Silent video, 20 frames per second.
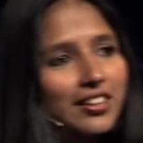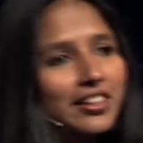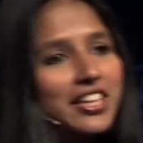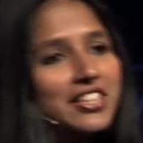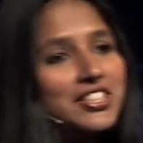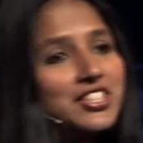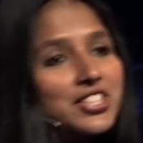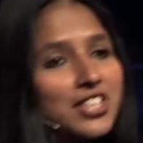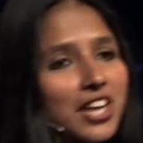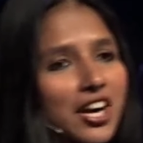
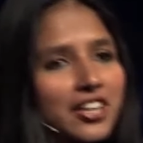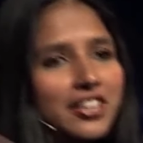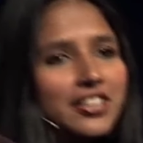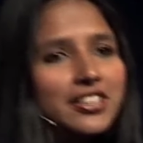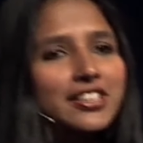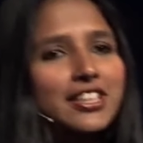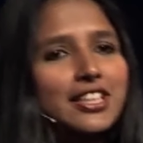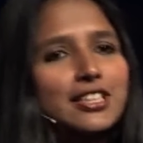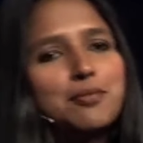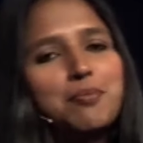that
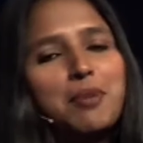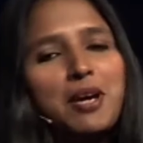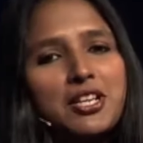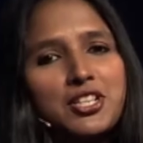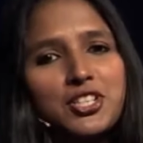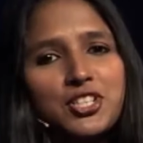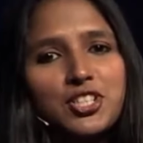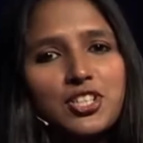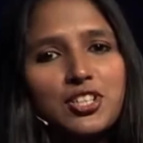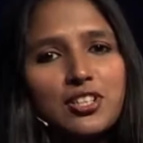started the
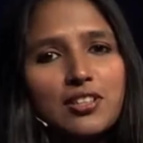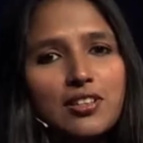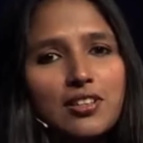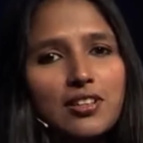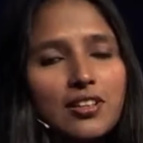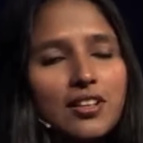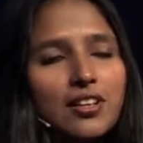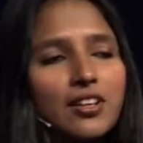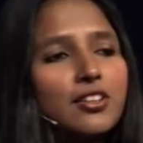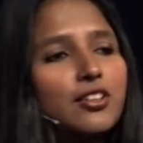expansion,
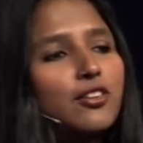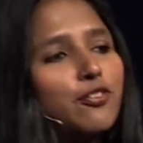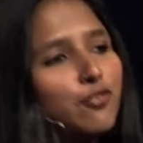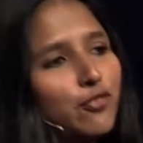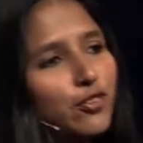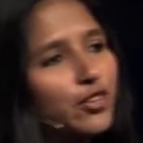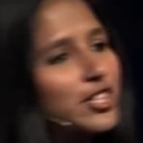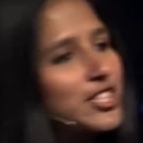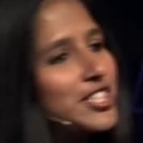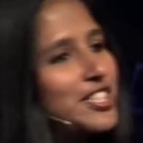the
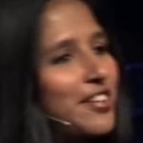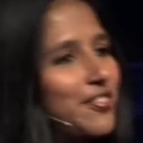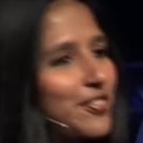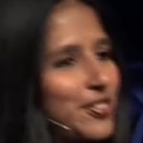first